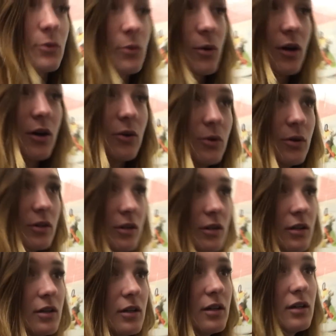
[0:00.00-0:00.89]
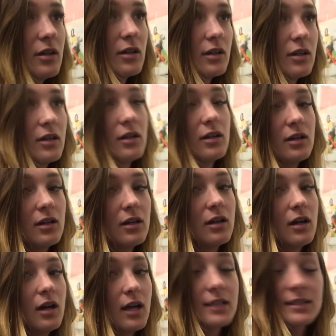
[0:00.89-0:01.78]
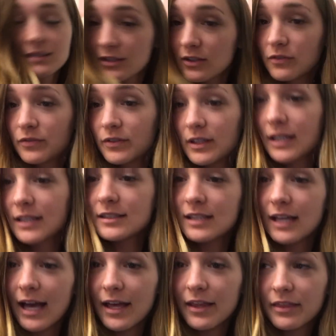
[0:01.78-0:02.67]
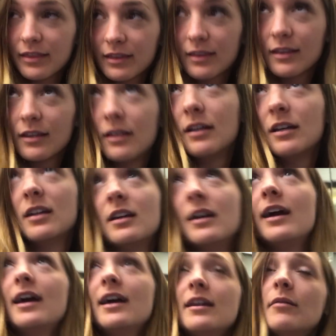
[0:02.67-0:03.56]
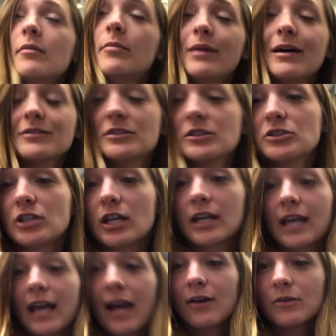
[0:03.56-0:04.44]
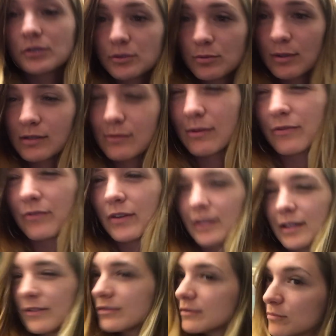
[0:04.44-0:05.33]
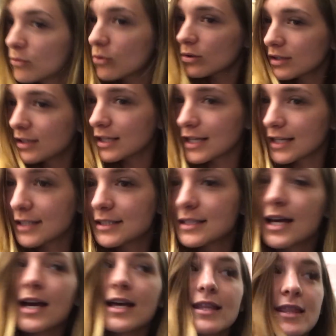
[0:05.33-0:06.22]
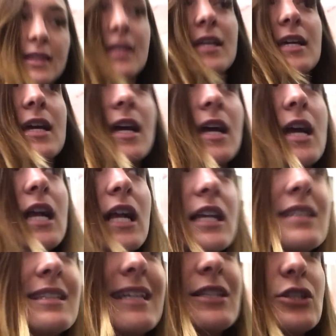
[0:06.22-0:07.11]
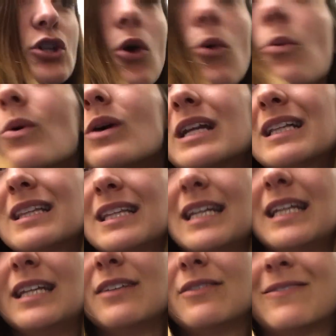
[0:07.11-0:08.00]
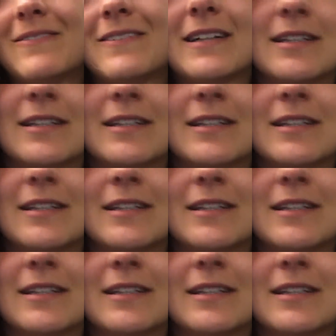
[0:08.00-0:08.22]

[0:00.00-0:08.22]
Whoa. I still feel like death, and I'm about to check out, which makes me feel even more like death, because I don't want to leave.